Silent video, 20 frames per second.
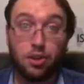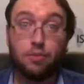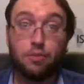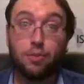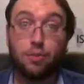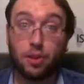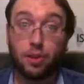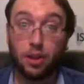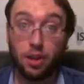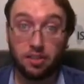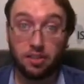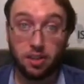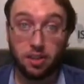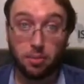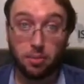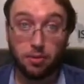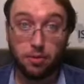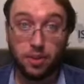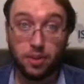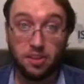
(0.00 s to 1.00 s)
for the last
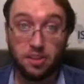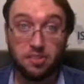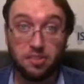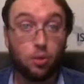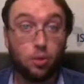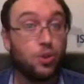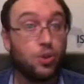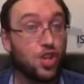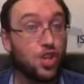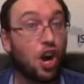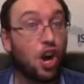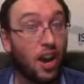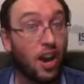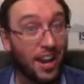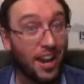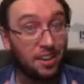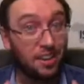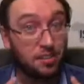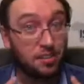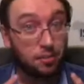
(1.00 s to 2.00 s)
couple of years still, which are
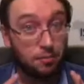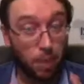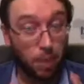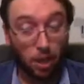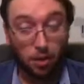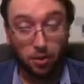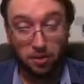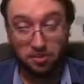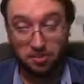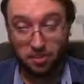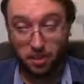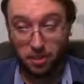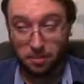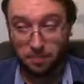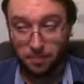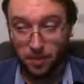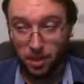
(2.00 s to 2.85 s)
acts of piracy,